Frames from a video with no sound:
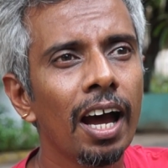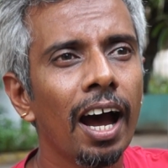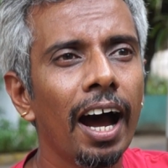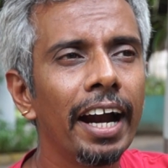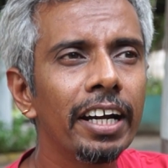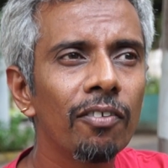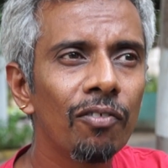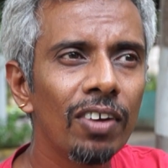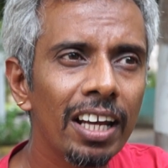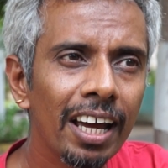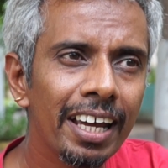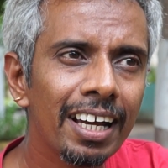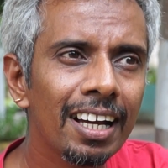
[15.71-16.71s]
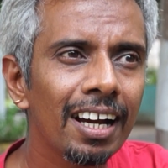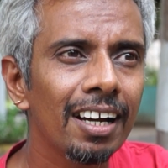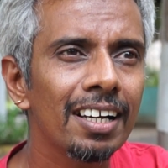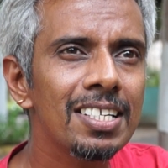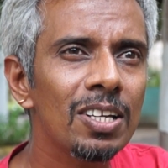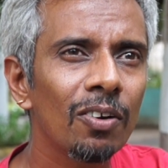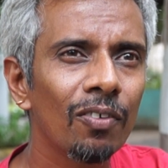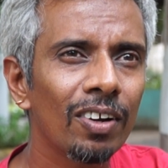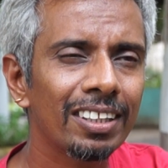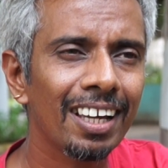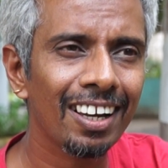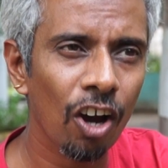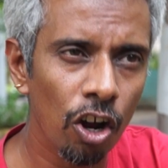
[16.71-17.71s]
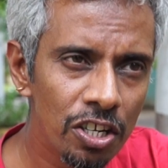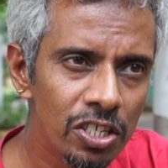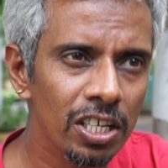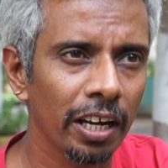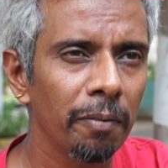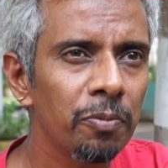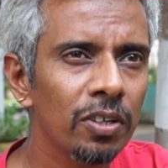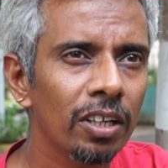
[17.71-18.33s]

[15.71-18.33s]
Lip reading: And Vinayakas were the concept.